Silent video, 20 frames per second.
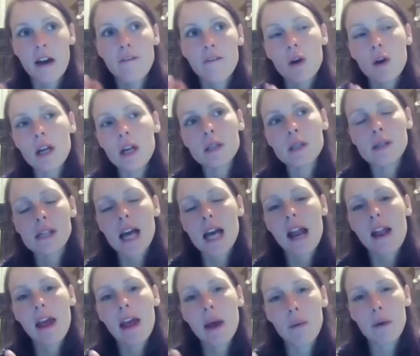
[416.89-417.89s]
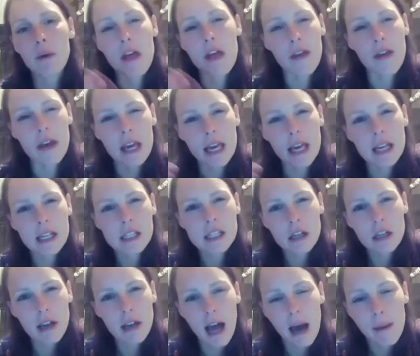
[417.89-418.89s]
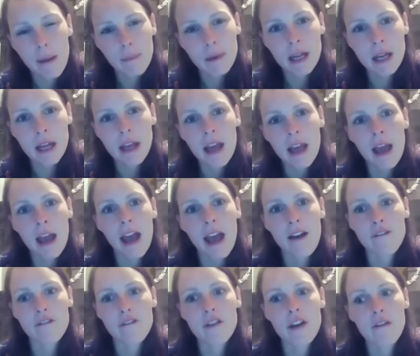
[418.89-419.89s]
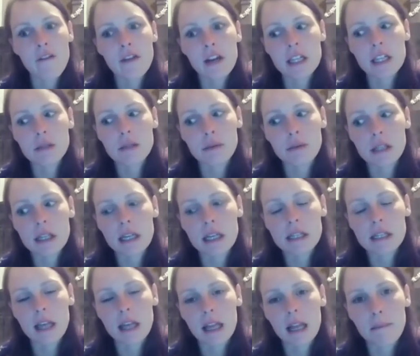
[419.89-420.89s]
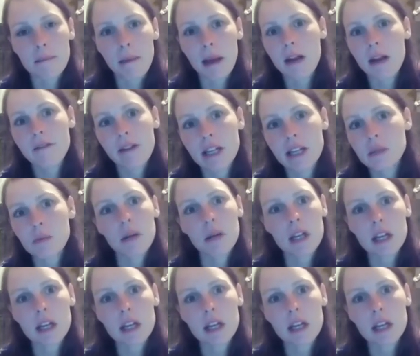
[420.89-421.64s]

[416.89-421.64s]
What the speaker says: 40s was kind of like where the thinking started happening, and 50s is like the main events where the